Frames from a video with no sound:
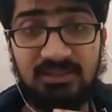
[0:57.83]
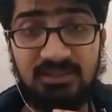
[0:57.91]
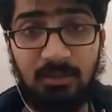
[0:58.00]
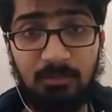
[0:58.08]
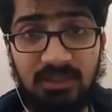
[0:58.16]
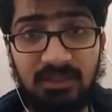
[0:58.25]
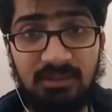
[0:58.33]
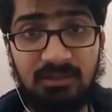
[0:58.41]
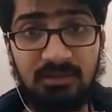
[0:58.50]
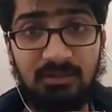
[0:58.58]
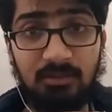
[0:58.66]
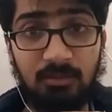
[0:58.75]

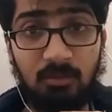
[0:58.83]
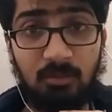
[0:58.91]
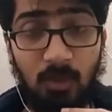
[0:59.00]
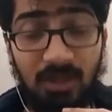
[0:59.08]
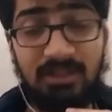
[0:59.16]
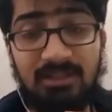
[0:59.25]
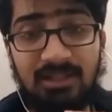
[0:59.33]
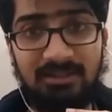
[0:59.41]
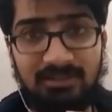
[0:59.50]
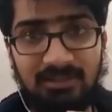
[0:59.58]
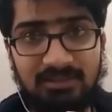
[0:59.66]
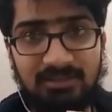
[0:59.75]
something quite
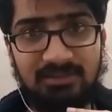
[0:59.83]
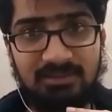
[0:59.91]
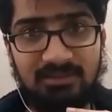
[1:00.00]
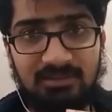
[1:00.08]
like this,